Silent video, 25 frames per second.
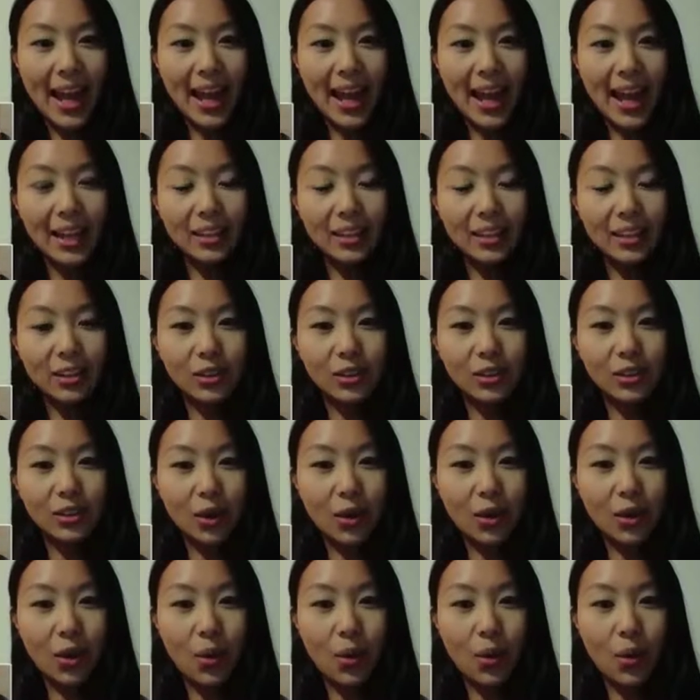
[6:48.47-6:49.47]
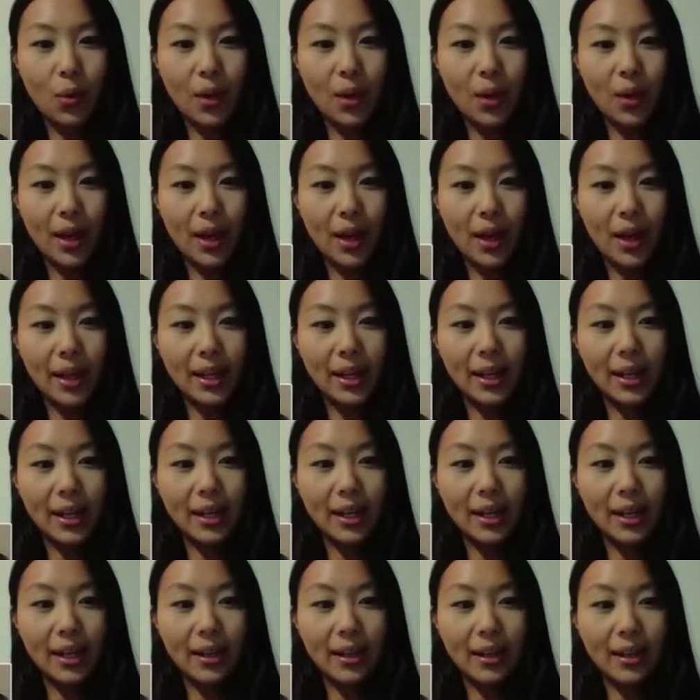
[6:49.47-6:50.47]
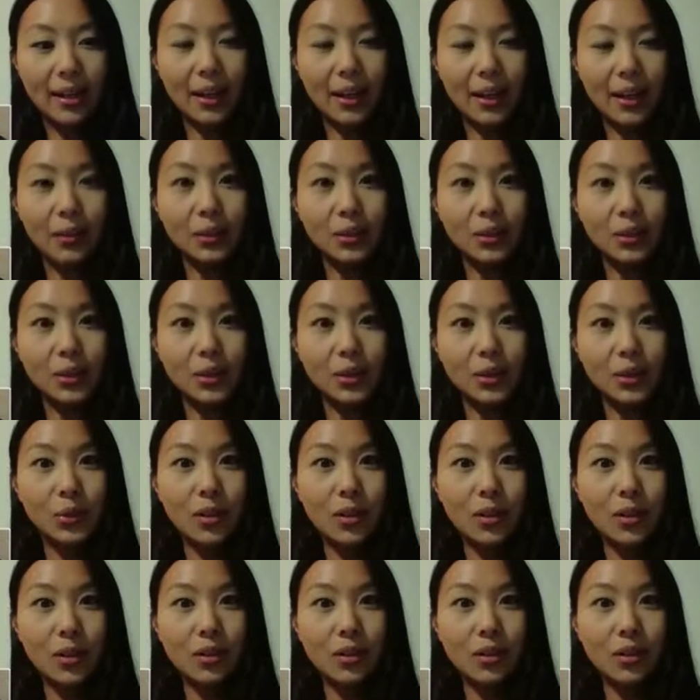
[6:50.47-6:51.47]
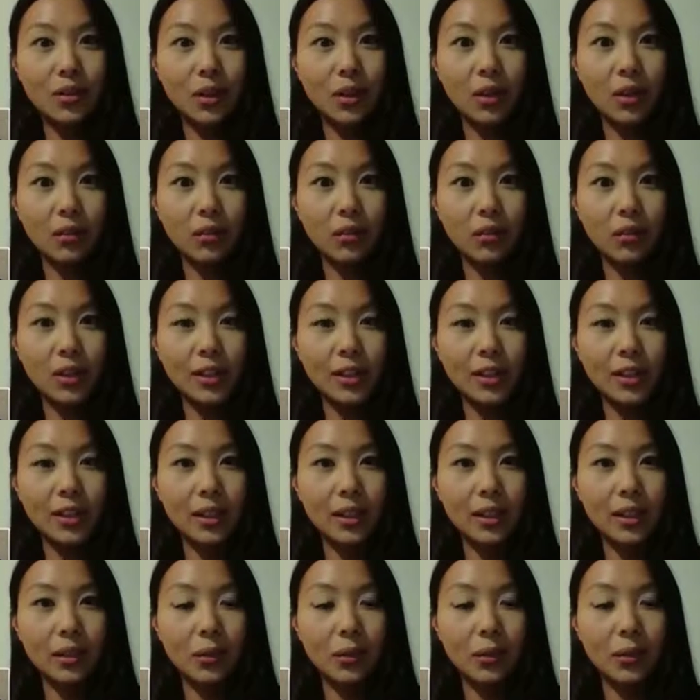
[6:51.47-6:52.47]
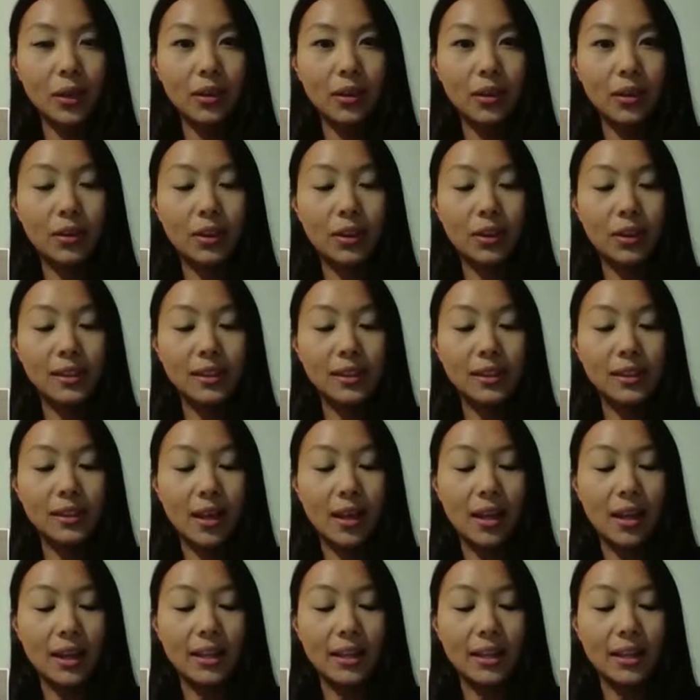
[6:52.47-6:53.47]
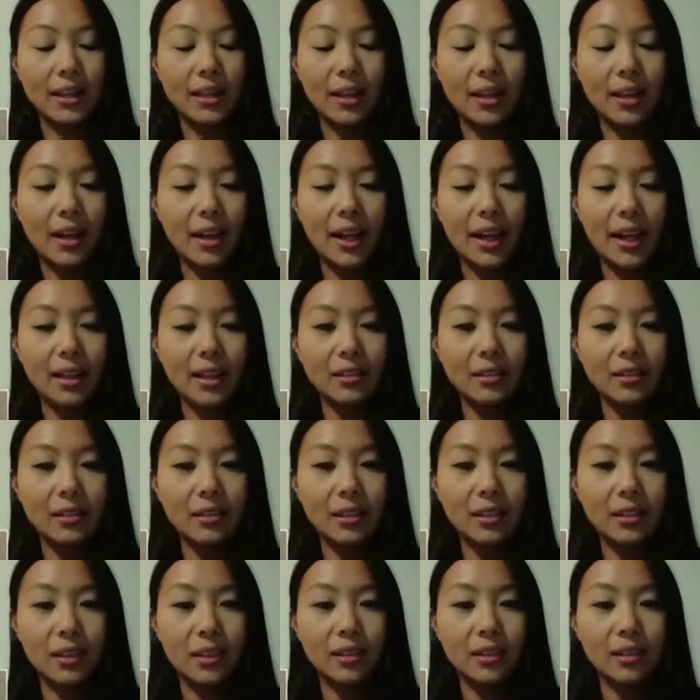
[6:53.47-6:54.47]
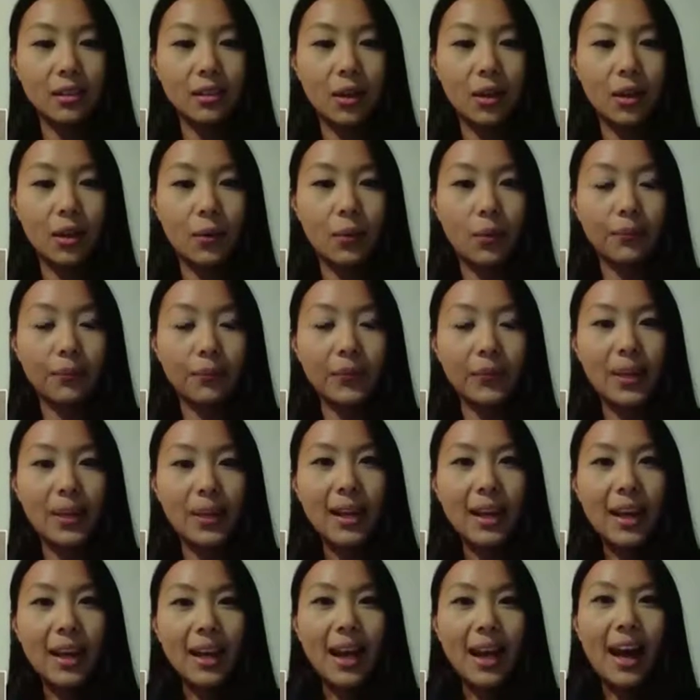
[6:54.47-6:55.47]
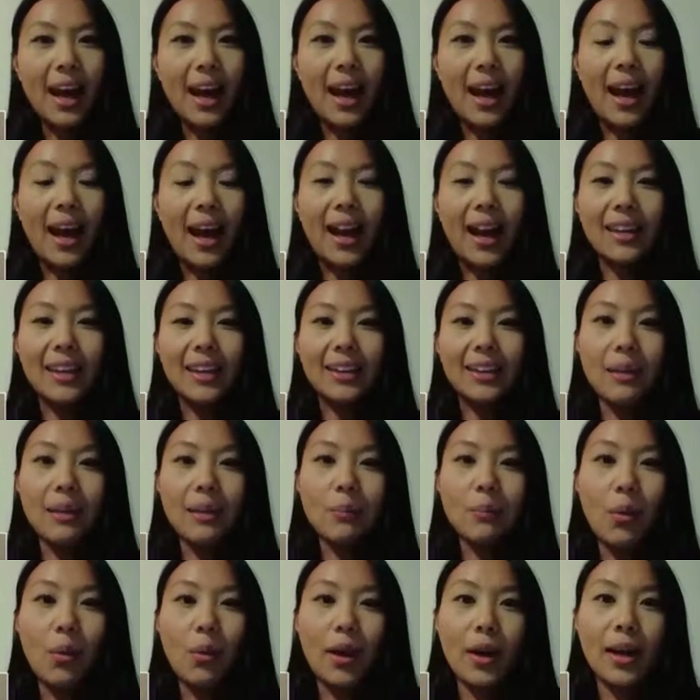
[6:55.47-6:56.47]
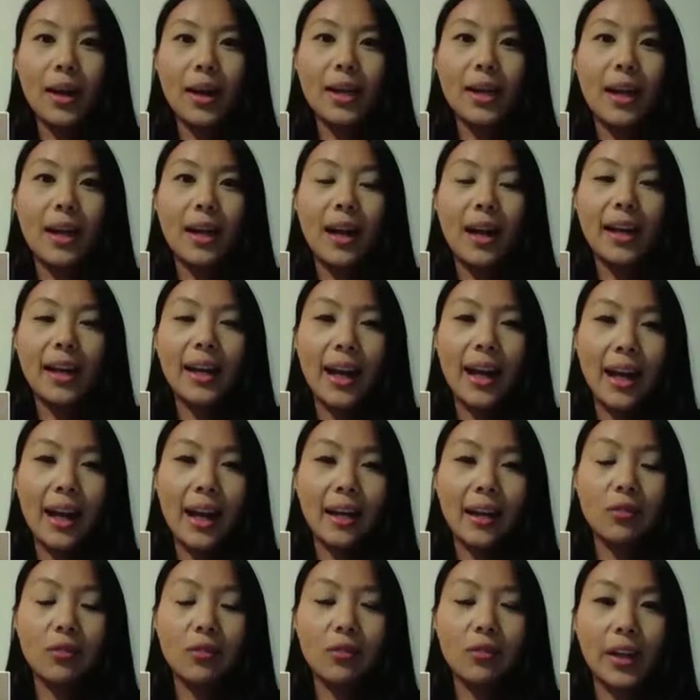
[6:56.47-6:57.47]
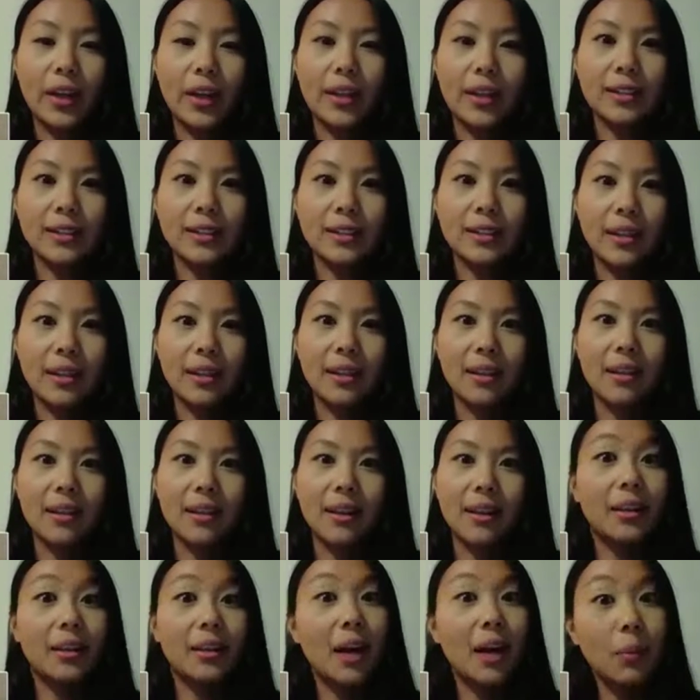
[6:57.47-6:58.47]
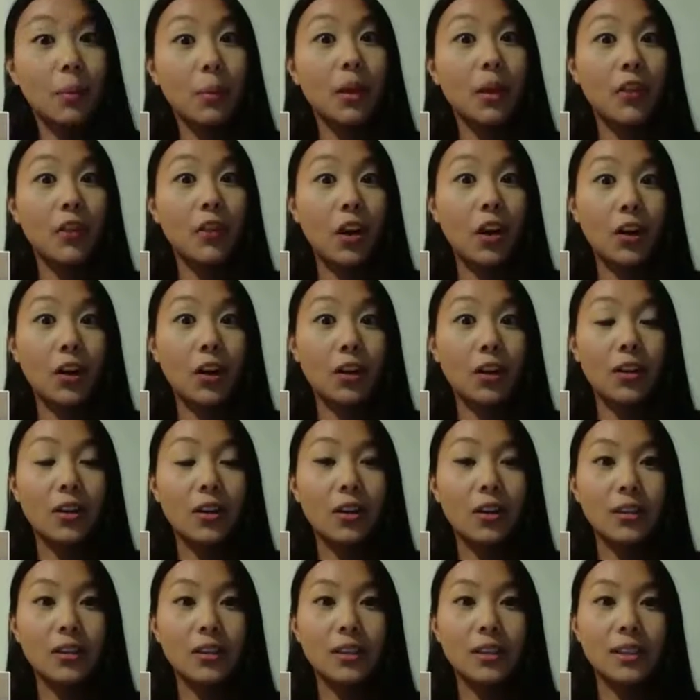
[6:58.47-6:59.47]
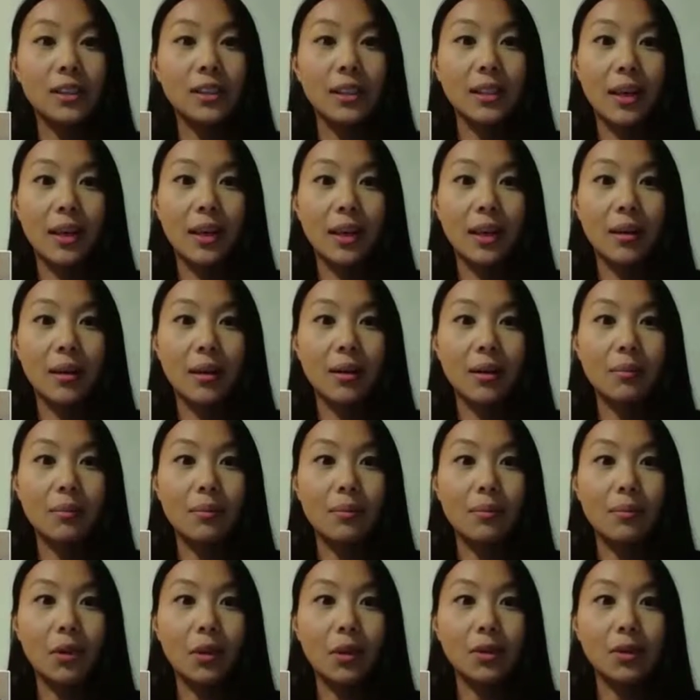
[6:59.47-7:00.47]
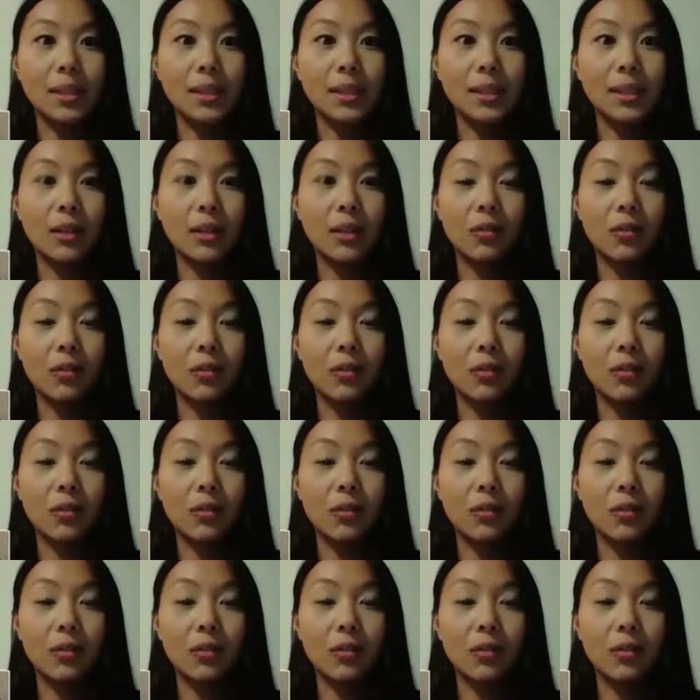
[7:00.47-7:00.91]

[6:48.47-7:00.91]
And so I was sort of conflicted with this idea. And so at that point, I had faced a couple of hurdles, mostly